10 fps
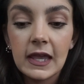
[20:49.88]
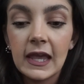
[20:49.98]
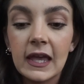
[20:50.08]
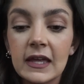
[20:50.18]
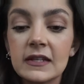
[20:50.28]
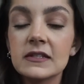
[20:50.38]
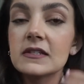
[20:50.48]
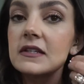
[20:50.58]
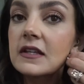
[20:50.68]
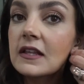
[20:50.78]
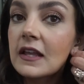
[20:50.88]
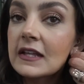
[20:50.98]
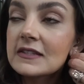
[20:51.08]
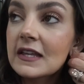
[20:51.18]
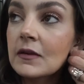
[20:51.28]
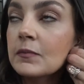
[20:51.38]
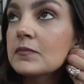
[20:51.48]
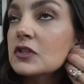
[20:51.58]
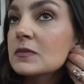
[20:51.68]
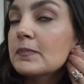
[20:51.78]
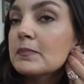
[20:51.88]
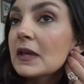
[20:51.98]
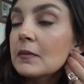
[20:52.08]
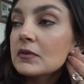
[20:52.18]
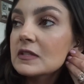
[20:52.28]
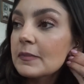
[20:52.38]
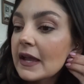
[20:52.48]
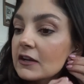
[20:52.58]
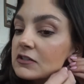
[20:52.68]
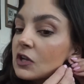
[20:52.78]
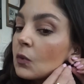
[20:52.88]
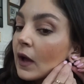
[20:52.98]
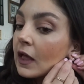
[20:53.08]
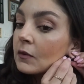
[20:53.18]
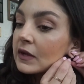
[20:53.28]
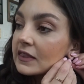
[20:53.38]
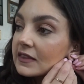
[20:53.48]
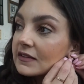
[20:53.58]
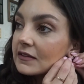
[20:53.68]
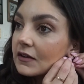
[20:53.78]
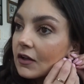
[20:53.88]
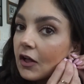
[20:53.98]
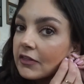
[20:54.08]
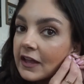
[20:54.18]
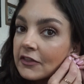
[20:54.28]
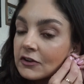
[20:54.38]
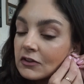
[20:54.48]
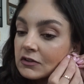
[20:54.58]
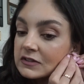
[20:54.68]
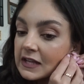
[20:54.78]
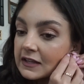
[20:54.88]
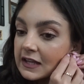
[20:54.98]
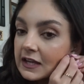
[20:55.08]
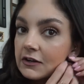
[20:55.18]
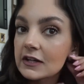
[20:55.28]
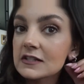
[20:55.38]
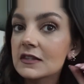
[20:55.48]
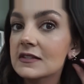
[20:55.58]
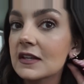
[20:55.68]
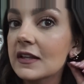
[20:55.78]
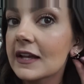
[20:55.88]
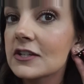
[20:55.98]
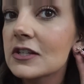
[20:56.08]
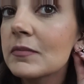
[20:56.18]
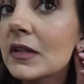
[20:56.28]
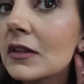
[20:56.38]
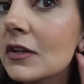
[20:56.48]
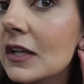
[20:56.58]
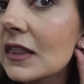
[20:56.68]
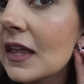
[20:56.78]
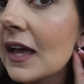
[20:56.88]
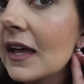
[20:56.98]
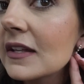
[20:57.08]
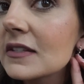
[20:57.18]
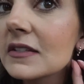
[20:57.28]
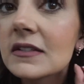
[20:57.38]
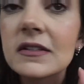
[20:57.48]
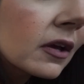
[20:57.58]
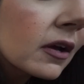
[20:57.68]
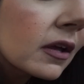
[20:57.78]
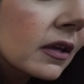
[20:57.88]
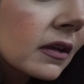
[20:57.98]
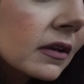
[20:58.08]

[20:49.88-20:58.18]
And it's gonna just be able to pair so well with all the other little delicate earrings in this collection. But look at that, look.